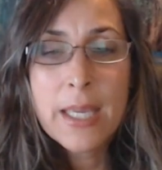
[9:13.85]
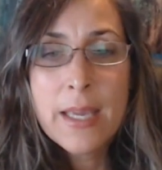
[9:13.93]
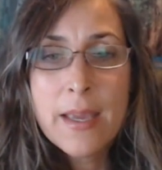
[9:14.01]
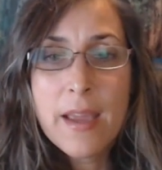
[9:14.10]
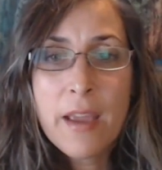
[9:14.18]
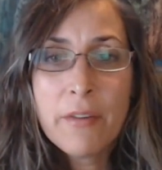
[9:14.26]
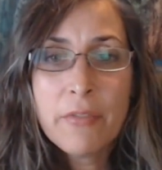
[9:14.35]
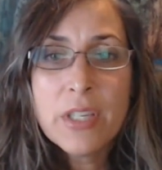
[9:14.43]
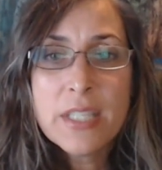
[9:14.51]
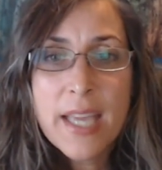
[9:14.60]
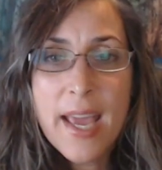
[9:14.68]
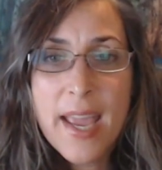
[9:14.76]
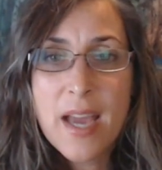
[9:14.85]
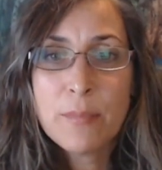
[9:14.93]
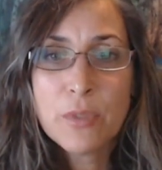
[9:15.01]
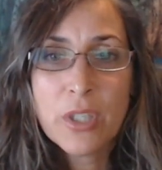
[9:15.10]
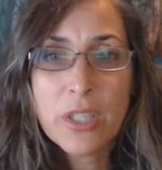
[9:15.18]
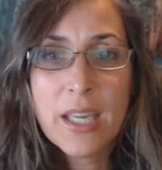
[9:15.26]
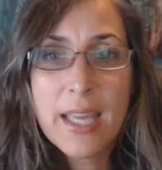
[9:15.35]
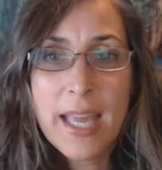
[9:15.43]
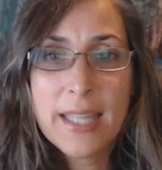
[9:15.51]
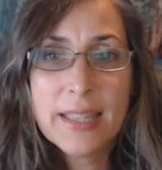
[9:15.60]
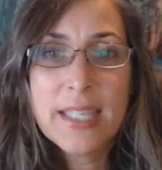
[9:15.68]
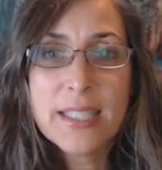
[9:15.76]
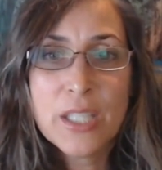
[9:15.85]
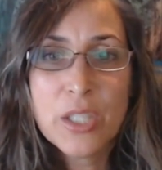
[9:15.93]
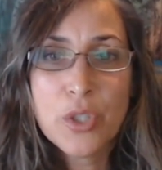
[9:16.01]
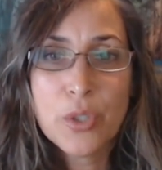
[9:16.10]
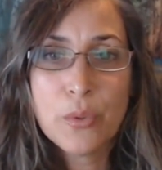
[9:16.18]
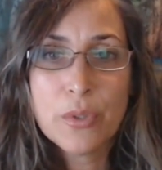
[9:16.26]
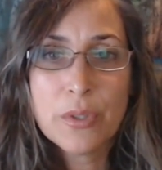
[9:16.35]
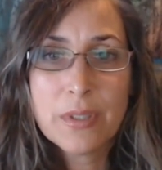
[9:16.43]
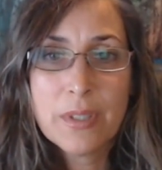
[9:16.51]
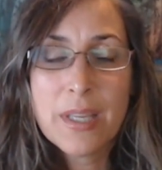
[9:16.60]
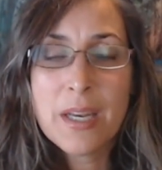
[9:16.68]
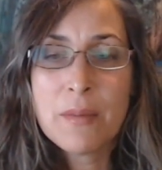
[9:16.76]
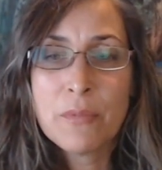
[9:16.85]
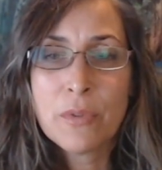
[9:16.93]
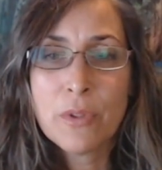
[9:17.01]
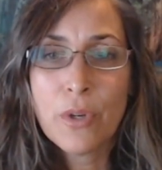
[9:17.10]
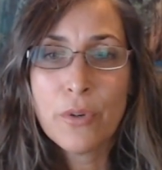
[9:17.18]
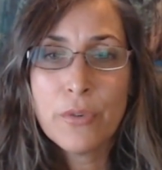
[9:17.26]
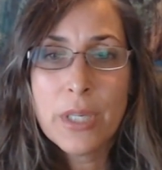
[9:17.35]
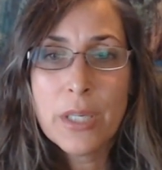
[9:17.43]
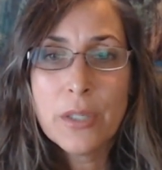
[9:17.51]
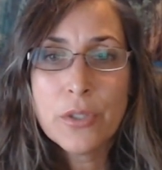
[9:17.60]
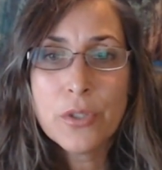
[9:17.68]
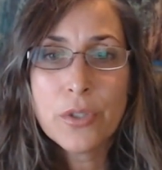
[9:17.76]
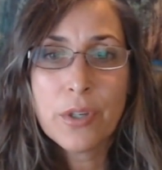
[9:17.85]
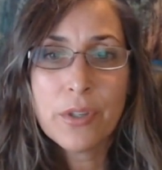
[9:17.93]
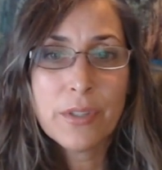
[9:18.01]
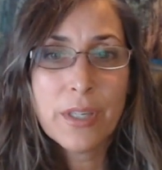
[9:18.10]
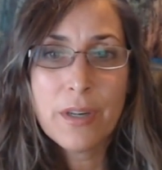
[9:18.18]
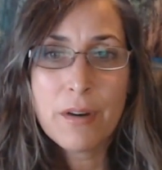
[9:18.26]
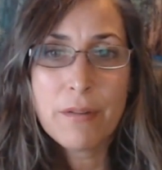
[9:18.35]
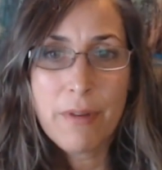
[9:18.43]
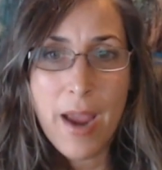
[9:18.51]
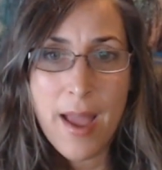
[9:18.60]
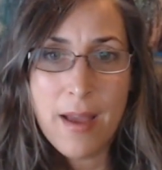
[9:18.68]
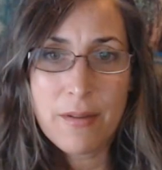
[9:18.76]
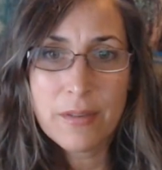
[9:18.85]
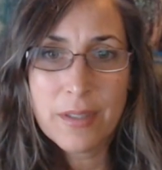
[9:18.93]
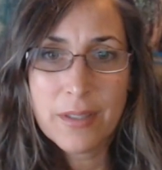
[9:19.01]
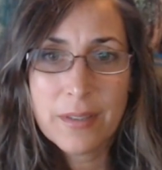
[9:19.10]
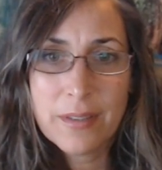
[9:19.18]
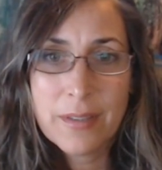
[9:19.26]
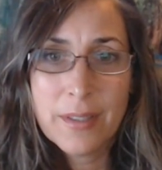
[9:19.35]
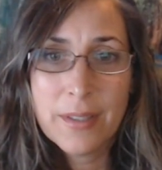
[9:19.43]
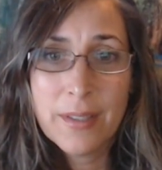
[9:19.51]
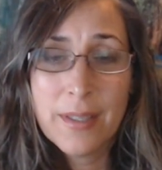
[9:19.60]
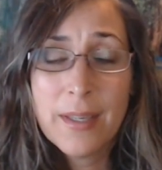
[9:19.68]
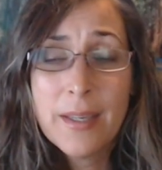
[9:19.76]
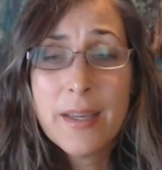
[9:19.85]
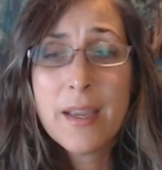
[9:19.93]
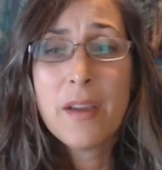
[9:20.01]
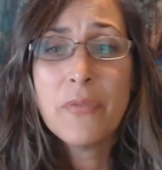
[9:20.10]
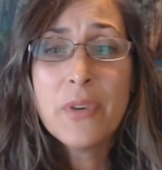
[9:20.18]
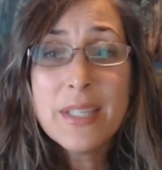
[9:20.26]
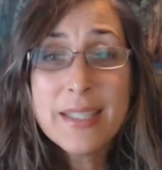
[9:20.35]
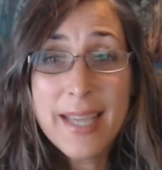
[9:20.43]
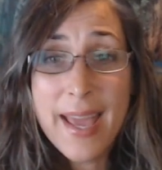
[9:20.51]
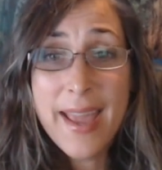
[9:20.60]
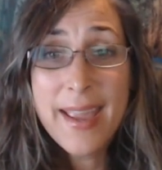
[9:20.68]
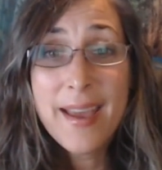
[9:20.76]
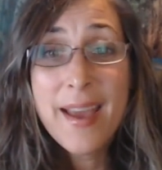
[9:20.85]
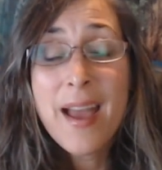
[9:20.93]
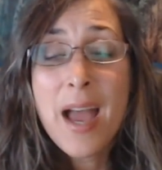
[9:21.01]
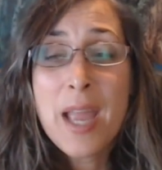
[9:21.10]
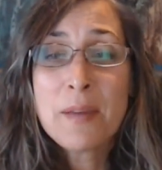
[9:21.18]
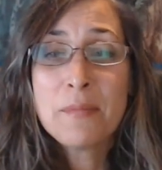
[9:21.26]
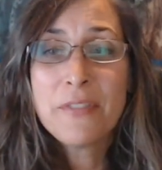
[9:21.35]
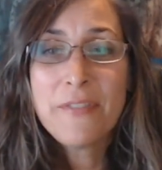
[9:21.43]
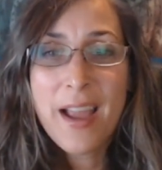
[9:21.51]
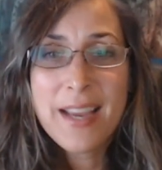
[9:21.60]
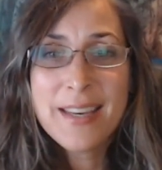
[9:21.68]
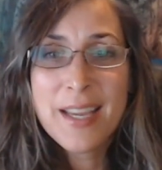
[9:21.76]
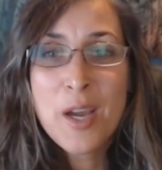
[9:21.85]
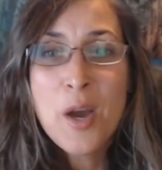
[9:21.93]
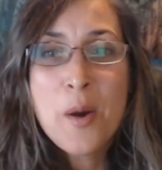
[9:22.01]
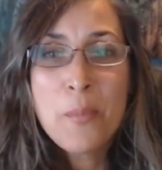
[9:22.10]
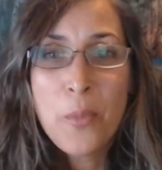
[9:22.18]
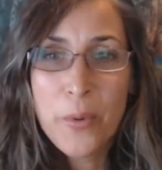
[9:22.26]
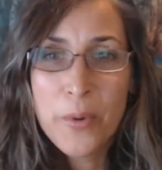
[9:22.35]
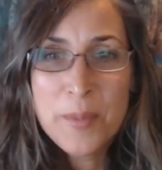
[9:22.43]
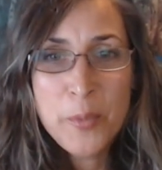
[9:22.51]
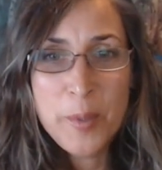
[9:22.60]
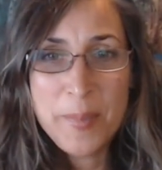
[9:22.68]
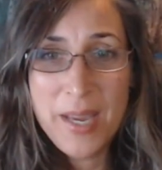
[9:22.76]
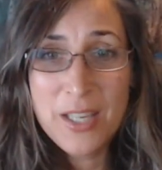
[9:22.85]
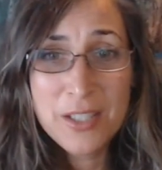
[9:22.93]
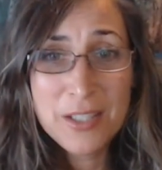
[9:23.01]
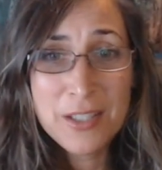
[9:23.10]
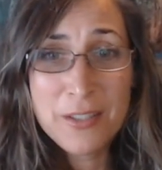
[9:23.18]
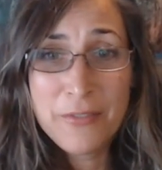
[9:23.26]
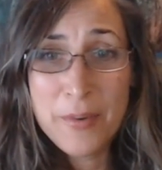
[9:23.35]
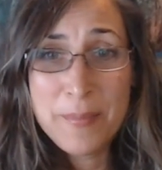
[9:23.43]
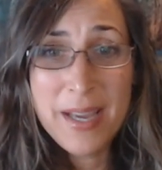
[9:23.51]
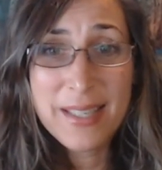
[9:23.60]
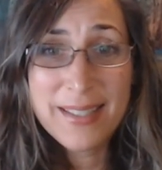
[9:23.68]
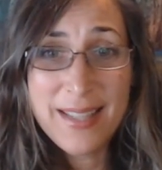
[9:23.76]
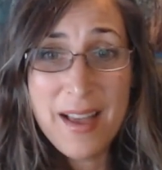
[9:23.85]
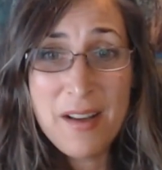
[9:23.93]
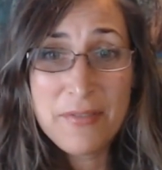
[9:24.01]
Every day I'm looking at these issues and I'm learning to turn it around. Every day I am finding more and more patience for myself.